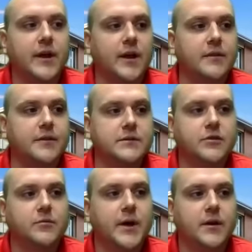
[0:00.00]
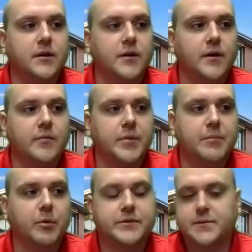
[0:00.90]
that I think so many
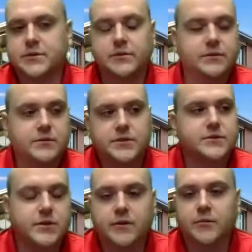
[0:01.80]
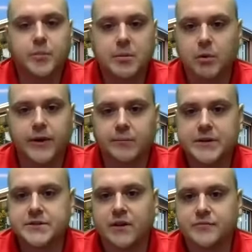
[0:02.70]
people, especially cisgender people like
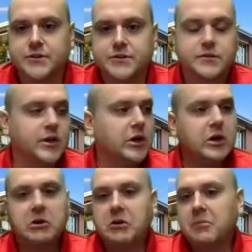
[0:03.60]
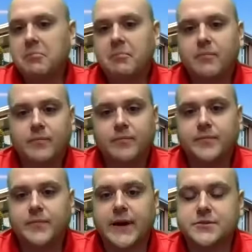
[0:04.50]
myself, just
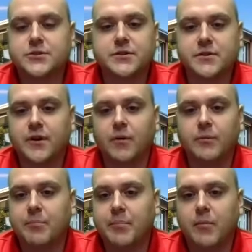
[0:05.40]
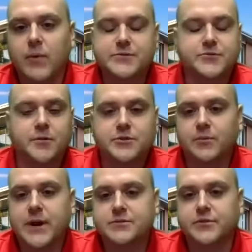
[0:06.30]
that's just a restroom is a
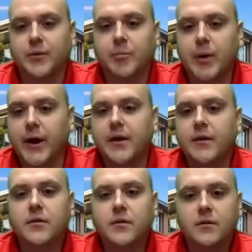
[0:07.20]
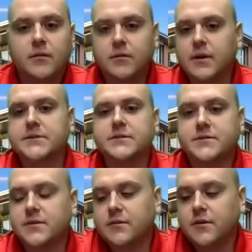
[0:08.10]
restroom, but
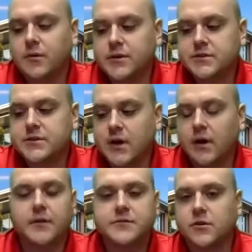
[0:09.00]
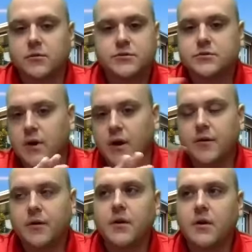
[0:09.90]
it's this
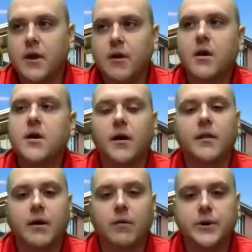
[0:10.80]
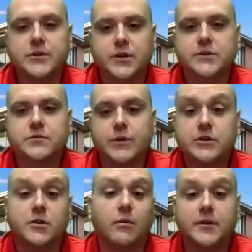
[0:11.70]
other area that we
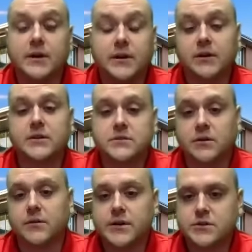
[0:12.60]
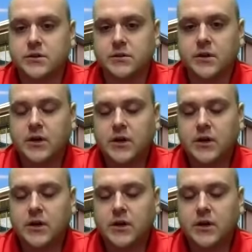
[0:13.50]
don't take into consideration.